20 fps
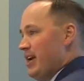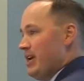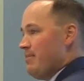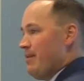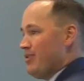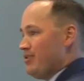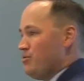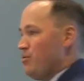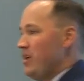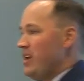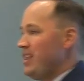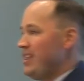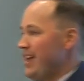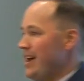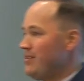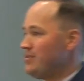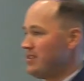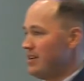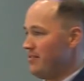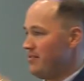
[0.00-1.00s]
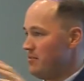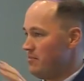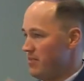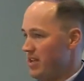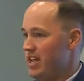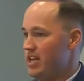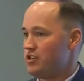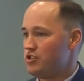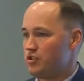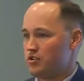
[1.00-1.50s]
and about 20,000 of
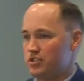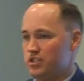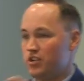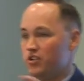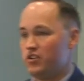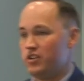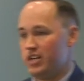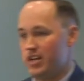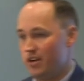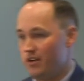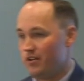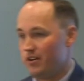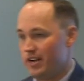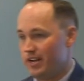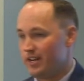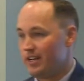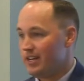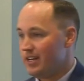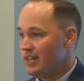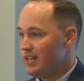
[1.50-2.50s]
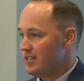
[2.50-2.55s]
them-ish are still in the area.